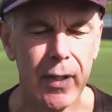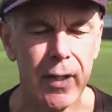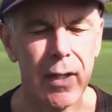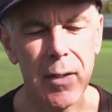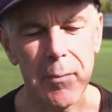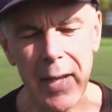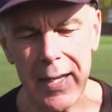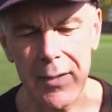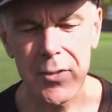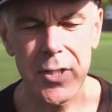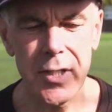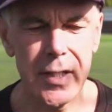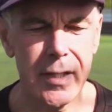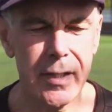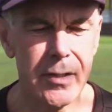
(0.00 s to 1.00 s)
I'm out
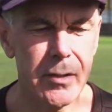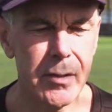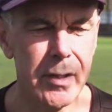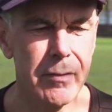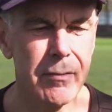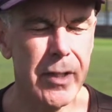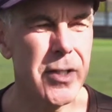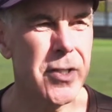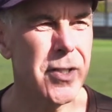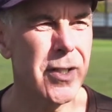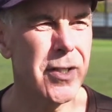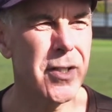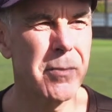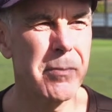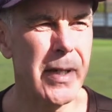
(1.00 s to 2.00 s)
here doing
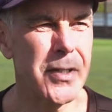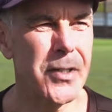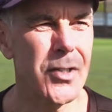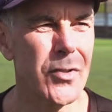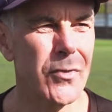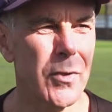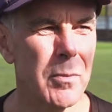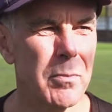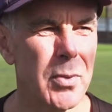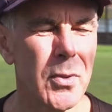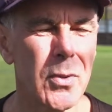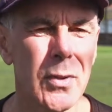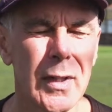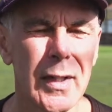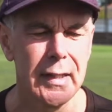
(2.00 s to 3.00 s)
research on Masters
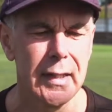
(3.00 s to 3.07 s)
football,